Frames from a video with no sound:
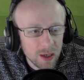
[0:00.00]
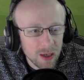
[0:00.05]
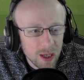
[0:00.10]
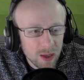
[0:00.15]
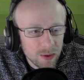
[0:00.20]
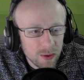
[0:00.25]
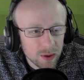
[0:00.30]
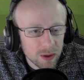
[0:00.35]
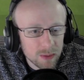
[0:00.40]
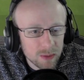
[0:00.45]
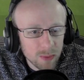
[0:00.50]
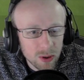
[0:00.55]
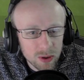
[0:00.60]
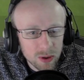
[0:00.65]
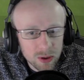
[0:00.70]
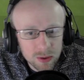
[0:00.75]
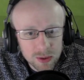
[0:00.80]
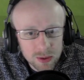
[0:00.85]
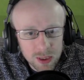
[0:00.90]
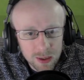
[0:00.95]
They've got the
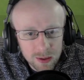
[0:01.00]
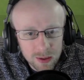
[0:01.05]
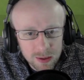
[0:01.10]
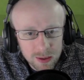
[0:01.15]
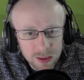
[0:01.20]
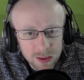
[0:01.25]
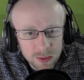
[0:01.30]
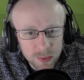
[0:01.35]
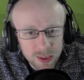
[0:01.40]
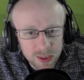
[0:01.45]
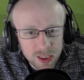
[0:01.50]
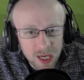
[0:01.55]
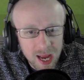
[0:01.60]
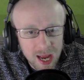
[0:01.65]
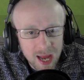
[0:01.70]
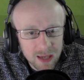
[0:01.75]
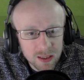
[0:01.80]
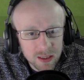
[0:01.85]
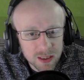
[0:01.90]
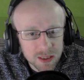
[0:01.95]
Mongol Tartars, which
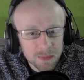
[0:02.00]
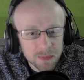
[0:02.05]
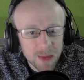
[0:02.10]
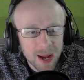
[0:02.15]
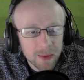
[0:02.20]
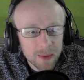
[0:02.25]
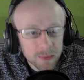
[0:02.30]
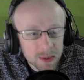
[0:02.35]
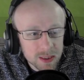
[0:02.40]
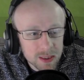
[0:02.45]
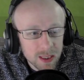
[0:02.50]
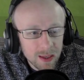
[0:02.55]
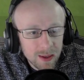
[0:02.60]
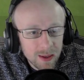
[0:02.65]
can dismount.